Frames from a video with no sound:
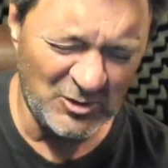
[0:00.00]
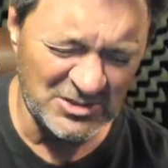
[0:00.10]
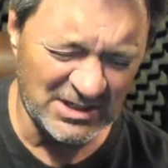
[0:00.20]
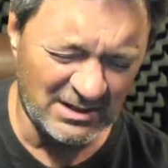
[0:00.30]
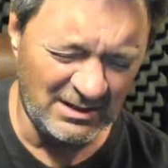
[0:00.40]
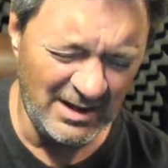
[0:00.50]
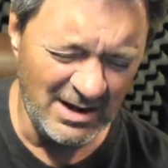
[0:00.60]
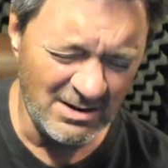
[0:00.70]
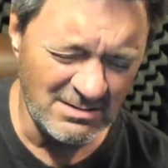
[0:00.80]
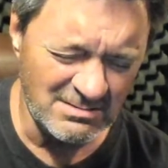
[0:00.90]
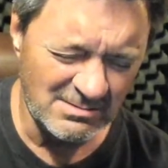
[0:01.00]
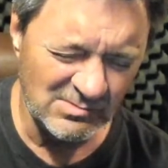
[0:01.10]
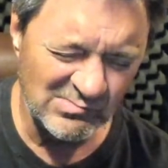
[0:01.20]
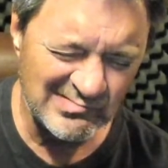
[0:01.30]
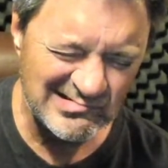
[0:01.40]
was it Claire?
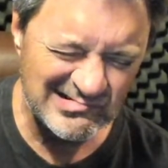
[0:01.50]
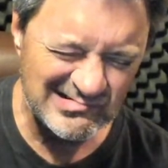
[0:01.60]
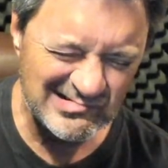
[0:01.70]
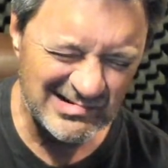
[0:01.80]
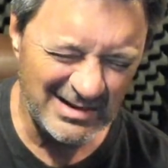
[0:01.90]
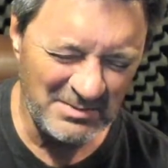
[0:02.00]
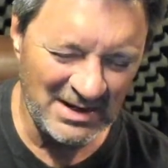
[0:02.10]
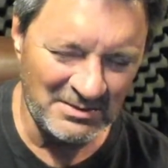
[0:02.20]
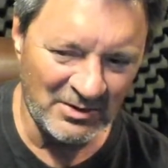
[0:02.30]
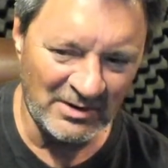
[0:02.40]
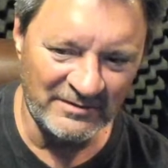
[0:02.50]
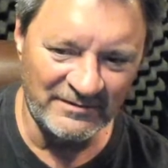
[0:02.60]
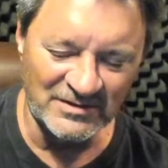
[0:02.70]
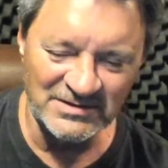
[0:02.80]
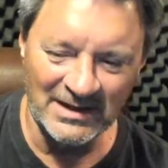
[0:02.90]
I might not be around the
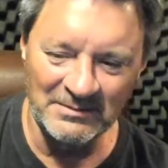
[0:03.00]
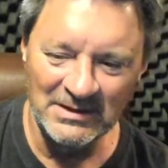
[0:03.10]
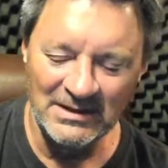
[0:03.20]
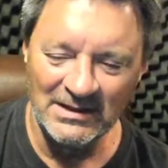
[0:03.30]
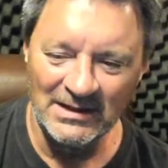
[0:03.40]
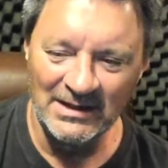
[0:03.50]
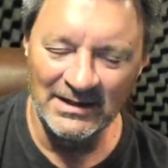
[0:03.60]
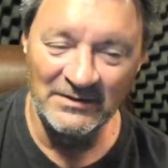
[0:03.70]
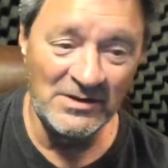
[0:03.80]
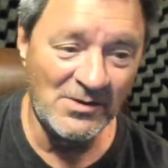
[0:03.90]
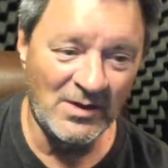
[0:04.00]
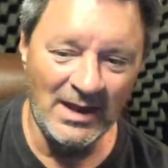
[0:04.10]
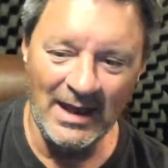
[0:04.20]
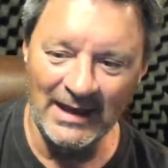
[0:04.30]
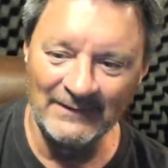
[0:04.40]
first name, uh, in the U
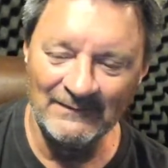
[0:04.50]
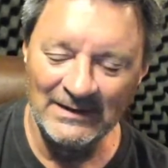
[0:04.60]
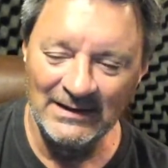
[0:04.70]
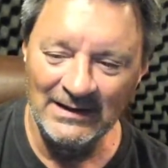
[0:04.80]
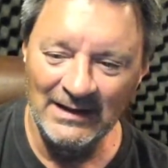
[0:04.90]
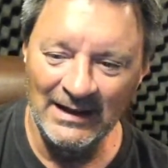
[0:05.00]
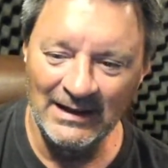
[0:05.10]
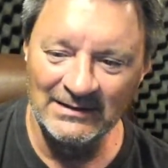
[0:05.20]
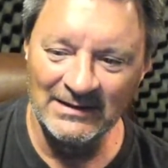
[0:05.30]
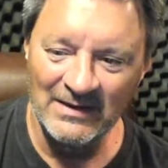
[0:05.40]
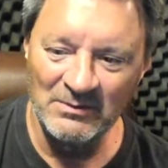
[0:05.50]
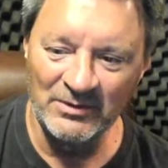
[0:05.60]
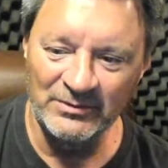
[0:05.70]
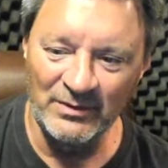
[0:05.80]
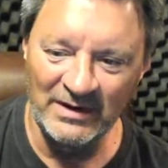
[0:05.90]
K, and uh, they
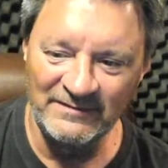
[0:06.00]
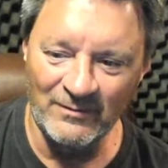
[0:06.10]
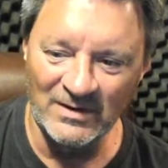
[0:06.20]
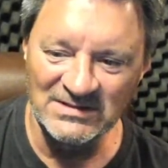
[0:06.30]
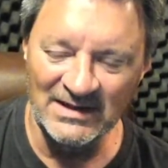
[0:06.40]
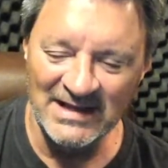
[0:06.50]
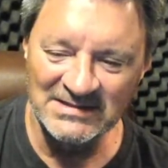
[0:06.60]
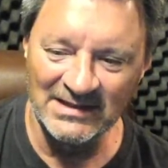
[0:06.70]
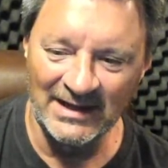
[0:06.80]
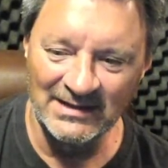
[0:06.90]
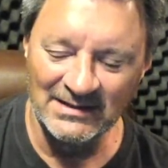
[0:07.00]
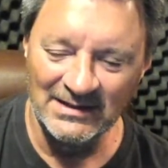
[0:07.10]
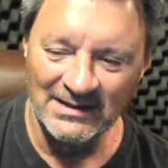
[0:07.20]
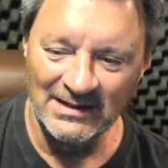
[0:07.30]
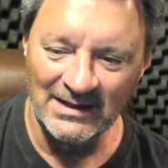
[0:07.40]
both read for us last night.
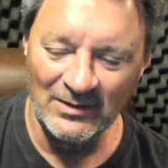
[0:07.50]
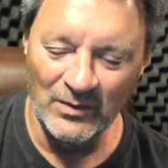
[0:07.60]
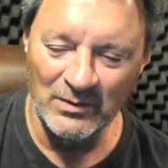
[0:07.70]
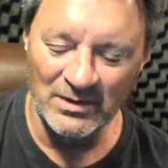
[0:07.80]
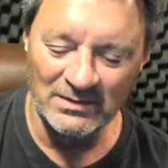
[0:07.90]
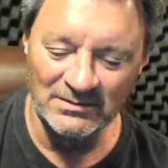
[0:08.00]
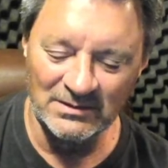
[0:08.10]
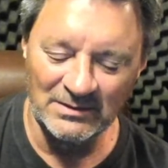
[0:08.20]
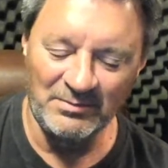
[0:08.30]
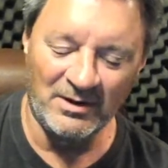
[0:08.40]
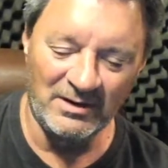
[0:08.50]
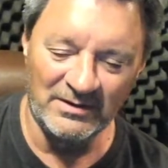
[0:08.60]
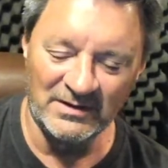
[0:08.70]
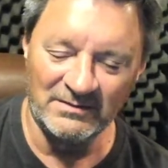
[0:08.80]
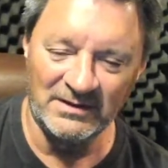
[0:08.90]
Uh, we were, part of
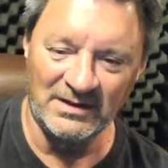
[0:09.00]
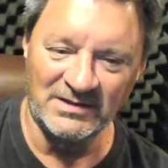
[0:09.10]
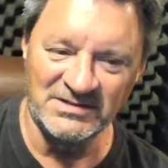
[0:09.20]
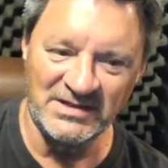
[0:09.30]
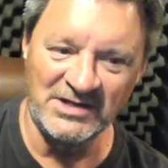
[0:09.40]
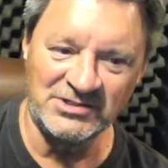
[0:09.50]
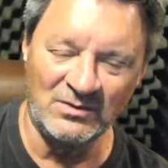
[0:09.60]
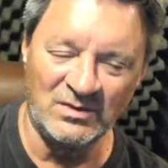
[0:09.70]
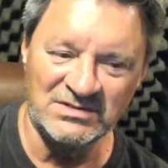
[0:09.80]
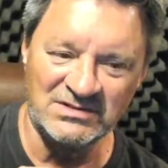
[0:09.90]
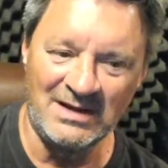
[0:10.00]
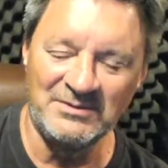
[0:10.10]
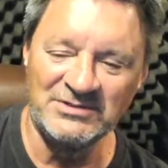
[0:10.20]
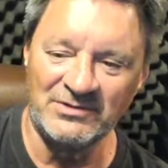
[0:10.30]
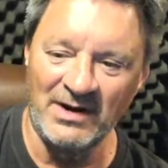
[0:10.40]
the, the uh, session was
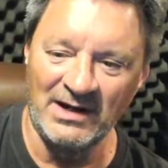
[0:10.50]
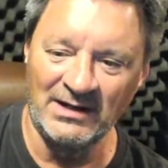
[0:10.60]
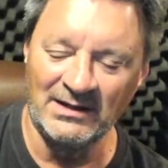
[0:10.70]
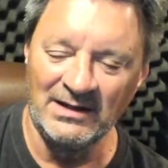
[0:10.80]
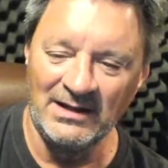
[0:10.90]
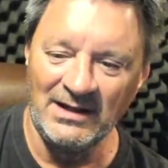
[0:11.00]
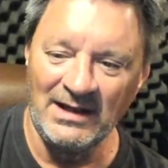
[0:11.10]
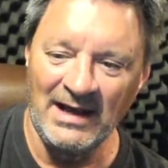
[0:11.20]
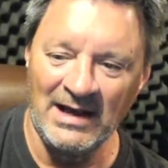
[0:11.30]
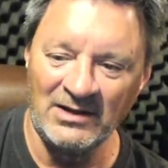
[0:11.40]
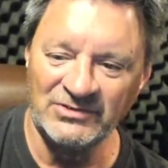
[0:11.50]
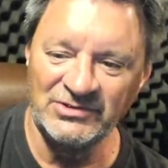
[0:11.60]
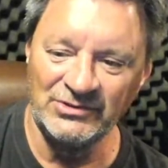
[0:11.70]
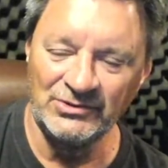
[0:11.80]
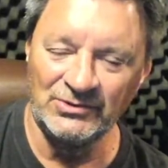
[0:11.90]
demonstrating how
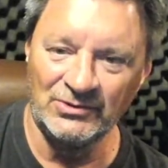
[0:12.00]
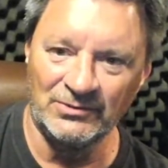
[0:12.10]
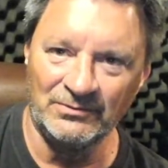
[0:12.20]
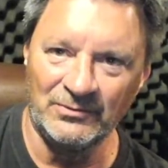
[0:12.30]
to